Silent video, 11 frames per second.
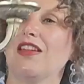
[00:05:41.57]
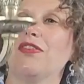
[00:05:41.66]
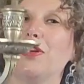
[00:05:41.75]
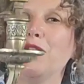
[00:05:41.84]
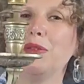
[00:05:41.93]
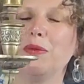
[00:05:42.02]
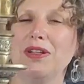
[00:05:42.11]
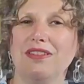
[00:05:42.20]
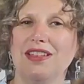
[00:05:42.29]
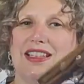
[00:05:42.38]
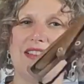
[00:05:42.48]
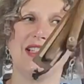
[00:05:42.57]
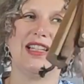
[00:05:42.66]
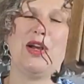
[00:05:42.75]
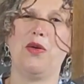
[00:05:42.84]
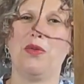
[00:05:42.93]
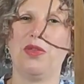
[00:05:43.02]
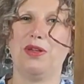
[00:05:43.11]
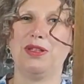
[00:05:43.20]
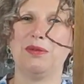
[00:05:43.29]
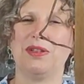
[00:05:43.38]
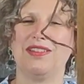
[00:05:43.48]
Those ones or
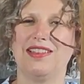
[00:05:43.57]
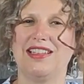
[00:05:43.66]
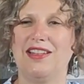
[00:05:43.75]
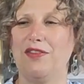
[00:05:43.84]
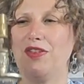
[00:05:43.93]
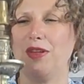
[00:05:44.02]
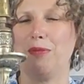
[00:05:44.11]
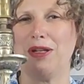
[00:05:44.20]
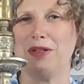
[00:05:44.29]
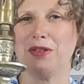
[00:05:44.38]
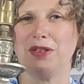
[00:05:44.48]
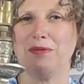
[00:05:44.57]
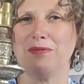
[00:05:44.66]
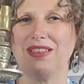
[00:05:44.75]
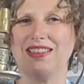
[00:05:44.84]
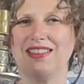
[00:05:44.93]
those ones for the bedroom?